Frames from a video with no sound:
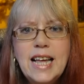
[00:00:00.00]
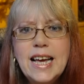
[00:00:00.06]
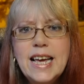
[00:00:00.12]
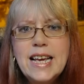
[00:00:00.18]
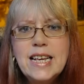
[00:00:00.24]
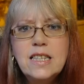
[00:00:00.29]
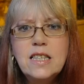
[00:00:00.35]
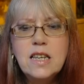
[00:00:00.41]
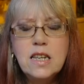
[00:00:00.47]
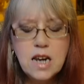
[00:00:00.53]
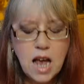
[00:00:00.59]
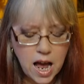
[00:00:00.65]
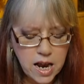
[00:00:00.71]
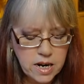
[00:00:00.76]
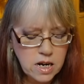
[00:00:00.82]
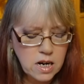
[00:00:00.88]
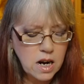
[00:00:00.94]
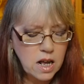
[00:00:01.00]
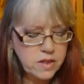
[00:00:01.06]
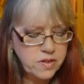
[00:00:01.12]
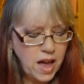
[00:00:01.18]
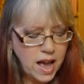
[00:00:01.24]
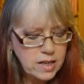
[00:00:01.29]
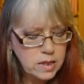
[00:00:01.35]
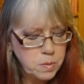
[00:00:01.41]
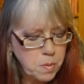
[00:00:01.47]
isn't. And
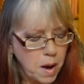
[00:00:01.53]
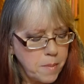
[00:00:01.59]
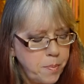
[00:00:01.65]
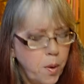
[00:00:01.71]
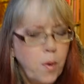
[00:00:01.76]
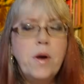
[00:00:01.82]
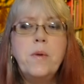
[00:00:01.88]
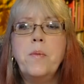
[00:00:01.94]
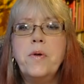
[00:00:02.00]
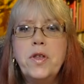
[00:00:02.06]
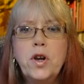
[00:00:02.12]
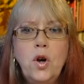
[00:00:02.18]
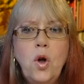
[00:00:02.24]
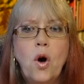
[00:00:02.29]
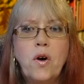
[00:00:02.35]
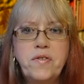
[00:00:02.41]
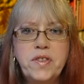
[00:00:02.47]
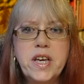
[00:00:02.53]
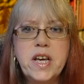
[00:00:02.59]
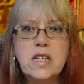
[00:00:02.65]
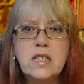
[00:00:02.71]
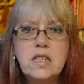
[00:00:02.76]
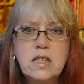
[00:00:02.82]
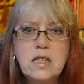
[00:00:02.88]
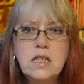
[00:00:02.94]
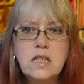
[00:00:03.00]
that's my point with a lot of
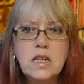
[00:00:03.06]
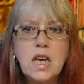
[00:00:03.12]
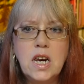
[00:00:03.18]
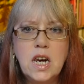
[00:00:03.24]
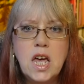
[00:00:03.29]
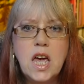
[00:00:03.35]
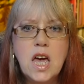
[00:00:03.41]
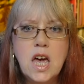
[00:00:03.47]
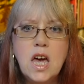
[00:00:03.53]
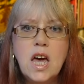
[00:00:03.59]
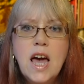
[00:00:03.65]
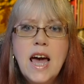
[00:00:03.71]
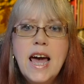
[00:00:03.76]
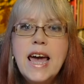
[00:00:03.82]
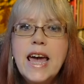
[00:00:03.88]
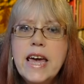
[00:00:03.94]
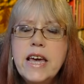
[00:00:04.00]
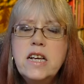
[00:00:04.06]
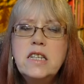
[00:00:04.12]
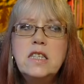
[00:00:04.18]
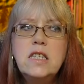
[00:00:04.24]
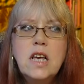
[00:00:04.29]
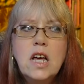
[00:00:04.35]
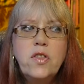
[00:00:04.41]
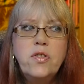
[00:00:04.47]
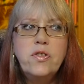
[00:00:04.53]
this in here,
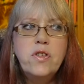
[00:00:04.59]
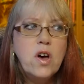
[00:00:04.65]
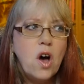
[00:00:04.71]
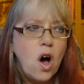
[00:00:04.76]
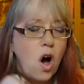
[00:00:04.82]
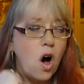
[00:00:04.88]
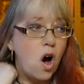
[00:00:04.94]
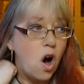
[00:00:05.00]
is that